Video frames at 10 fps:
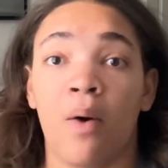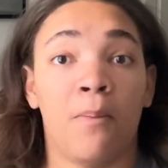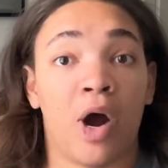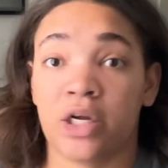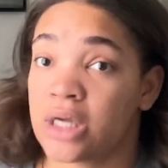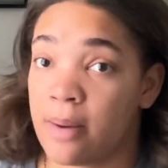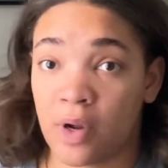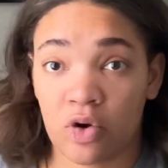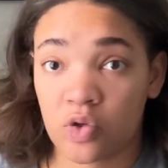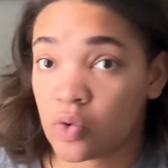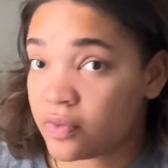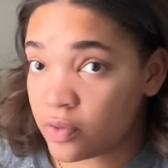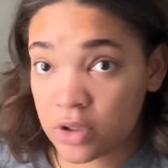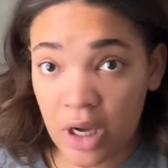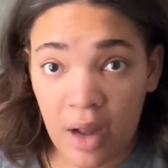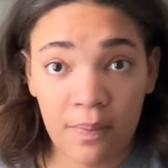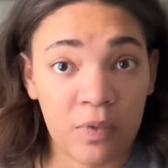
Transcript: part-time and go to school full-time.